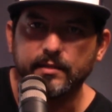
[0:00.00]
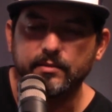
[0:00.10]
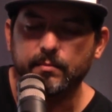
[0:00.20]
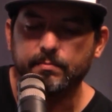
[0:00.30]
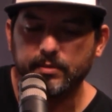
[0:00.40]

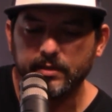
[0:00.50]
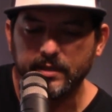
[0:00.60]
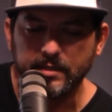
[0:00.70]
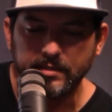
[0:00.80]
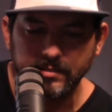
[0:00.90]
to
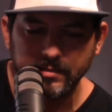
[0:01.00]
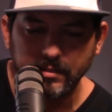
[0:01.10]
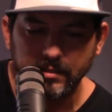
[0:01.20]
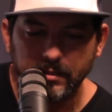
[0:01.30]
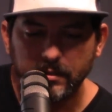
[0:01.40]
please
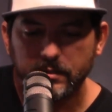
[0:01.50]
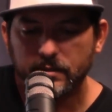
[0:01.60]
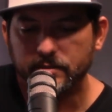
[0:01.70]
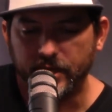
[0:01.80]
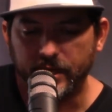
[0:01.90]

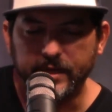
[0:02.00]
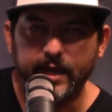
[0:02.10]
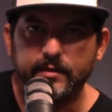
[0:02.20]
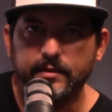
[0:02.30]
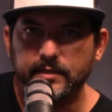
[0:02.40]
check
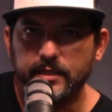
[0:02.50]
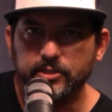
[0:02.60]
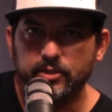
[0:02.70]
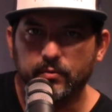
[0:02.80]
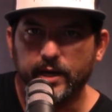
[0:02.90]
out the
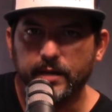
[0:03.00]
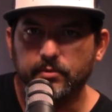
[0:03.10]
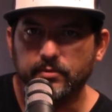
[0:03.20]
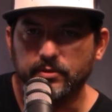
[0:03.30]
Digital Ramble.